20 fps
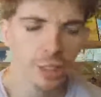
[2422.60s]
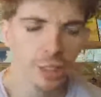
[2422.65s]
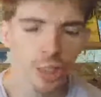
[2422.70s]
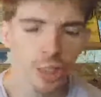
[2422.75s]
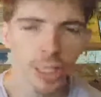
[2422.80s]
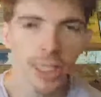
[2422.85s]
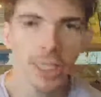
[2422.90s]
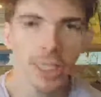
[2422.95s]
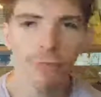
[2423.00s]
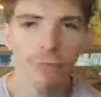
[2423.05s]

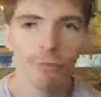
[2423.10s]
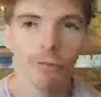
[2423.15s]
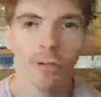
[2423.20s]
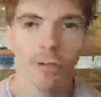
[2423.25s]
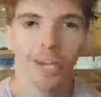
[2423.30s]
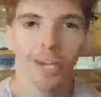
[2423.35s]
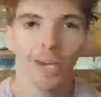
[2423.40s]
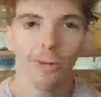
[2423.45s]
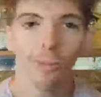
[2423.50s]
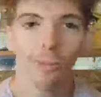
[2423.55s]
that can
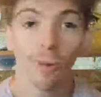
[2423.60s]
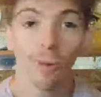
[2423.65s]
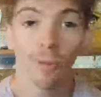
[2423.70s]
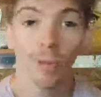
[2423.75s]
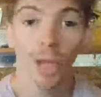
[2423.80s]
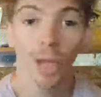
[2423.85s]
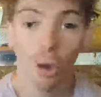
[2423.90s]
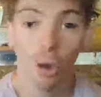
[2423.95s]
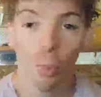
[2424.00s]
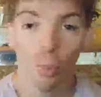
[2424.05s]
achieve
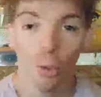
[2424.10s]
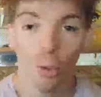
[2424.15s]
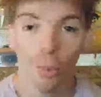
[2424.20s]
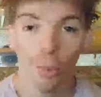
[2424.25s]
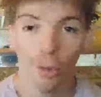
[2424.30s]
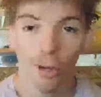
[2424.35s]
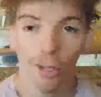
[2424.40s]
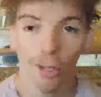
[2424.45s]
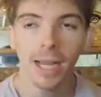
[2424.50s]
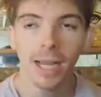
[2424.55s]

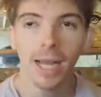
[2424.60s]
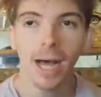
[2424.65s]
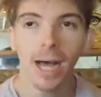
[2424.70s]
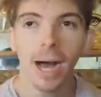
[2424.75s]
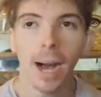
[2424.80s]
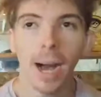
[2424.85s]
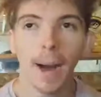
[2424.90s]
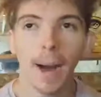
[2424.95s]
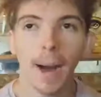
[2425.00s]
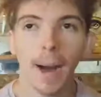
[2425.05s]
what we
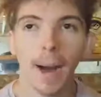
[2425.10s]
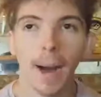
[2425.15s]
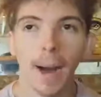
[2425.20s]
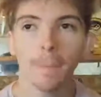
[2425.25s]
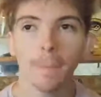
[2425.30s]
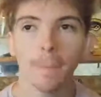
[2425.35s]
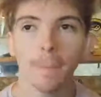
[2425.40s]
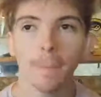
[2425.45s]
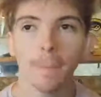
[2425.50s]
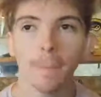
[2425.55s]

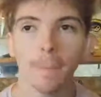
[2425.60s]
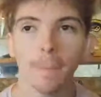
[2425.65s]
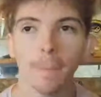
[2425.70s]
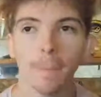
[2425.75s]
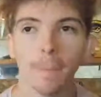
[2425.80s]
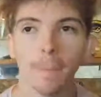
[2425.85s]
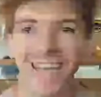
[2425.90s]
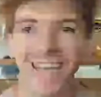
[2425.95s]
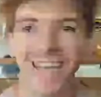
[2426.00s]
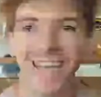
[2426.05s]
um,
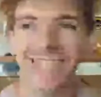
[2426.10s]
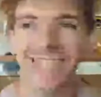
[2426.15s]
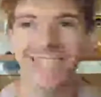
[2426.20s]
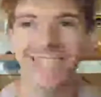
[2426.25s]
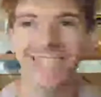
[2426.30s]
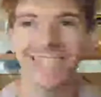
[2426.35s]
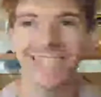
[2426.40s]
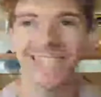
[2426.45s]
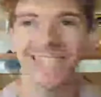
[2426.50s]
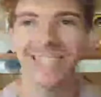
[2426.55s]
you you
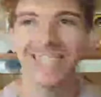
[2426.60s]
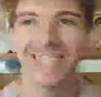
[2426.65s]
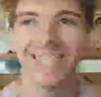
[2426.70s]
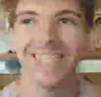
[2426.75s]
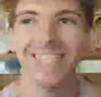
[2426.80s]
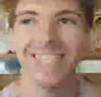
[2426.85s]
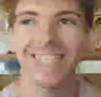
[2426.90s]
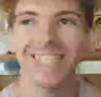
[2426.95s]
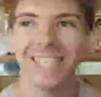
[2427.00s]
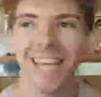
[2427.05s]
can't
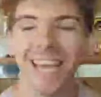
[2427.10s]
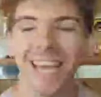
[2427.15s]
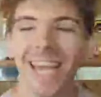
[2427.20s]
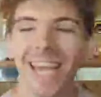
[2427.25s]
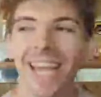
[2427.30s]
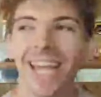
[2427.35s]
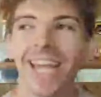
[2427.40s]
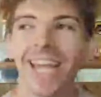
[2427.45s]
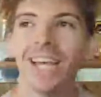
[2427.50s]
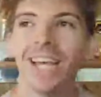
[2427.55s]
uh,
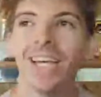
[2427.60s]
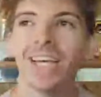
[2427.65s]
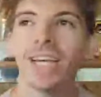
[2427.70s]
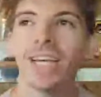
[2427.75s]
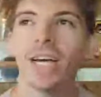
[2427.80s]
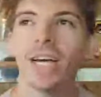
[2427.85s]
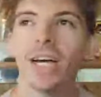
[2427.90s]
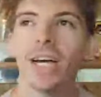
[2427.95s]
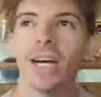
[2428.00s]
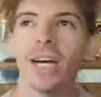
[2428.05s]

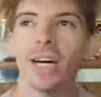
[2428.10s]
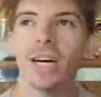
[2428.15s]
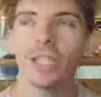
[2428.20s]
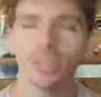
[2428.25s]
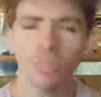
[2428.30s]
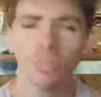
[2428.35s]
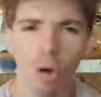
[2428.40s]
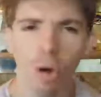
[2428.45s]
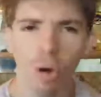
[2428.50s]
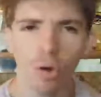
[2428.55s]
say
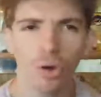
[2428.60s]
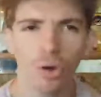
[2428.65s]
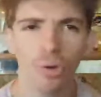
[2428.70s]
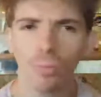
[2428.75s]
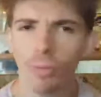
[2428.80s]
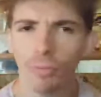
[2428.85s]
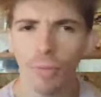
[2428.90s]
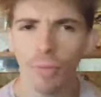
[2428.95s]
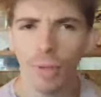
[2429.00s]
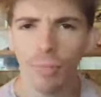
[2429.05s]
uh, a
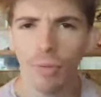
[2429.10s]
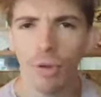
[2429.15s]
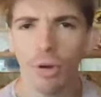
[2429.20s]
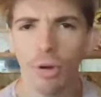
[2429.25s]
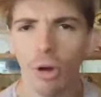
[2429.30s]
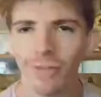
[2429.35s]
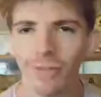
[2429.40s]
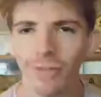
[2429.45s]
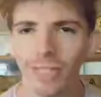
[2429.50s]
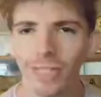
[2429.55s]
small group of
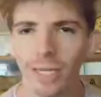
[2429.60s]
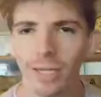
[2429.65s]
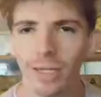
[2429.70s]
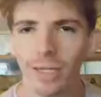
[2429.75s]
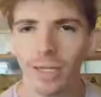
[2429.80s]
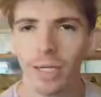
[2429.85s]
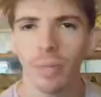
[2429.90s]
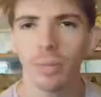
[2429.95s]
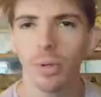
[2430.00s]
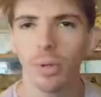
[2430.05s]
people all of
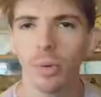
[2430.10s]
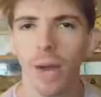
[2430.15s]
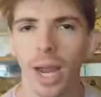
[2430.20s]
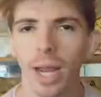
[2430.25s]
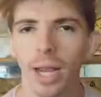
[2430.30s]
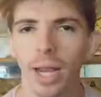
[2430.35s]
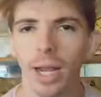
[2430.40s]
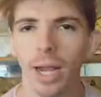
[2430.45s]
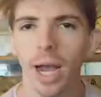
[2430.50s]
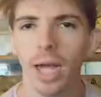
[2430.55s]
a sudden going
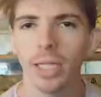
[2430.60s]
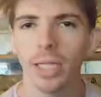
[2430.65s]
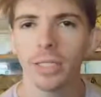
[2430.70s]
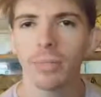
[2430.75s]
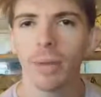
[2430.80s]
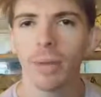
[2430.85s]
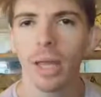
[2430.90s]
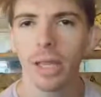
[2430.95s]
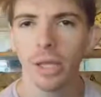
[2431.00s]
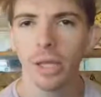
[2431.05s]
to be
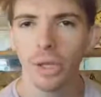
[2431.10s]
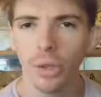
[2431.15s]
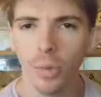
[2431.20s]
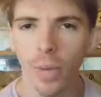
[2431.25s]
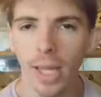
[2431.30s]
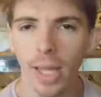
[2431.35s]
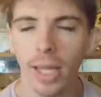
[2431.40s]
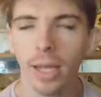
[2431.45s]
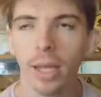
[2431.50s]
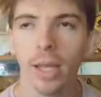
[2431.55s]
recognized by
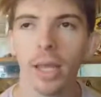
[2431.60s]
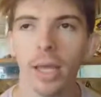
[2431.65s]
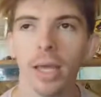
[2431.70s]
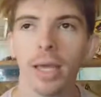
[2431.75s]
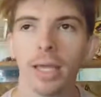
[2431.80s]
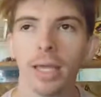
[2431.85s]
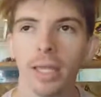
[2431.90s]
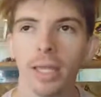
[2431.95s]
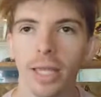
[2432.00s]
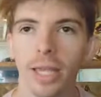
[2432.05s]
the
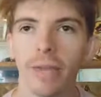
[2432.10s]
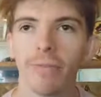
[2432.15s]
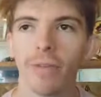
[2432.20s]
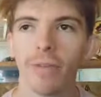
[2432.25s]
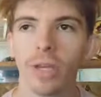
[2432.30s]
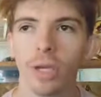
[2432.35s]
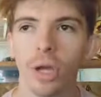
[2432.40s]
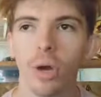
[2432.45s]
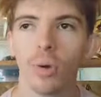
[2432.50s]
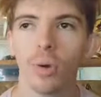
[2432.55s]
UN
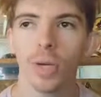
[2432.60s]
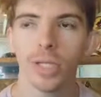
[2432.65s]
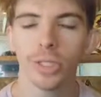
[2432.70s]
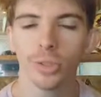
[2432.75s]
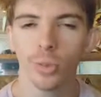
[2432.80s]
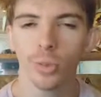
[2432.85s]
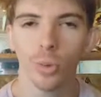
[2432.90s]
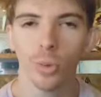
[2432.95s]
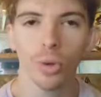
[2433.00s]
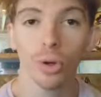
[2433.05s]
given no
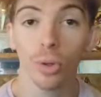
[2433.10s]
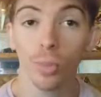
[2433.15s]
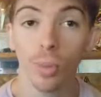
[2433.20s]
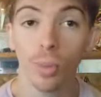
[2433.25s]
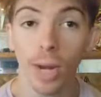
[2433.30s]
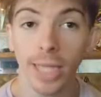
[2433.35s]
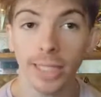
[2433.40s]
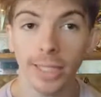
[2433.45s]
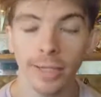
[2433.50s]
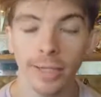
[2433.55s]

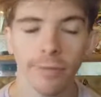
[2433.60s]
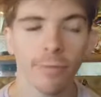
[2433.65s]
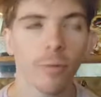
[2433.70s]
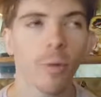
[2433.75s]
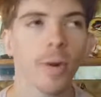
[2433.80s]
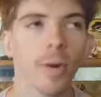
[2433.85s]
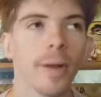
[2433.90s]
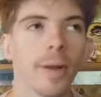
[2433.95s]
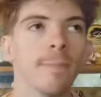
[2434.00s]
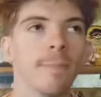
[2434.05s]
historical
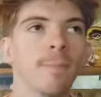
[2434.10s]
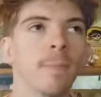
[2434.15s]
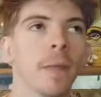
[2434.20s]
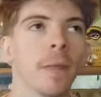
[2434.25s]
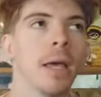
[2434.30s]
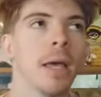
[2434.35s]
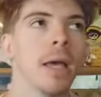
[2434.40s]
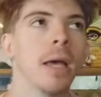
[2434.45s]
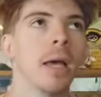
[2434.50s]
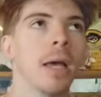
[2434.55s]
precedent for
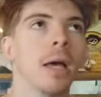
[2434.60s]
it.